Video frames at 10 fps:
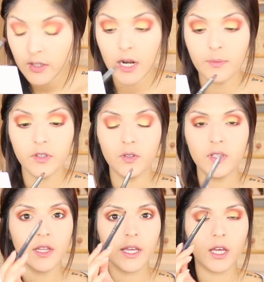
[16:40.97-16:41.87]
And I'm just
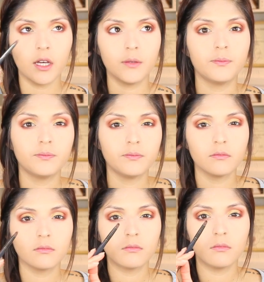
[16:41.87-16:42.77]
using like a
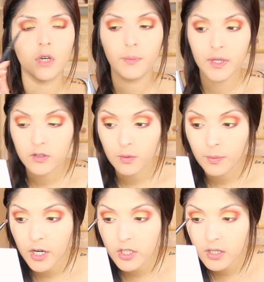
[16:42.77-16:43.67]
pencil
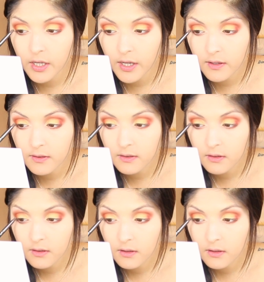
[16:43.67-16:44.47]
brush, I guess.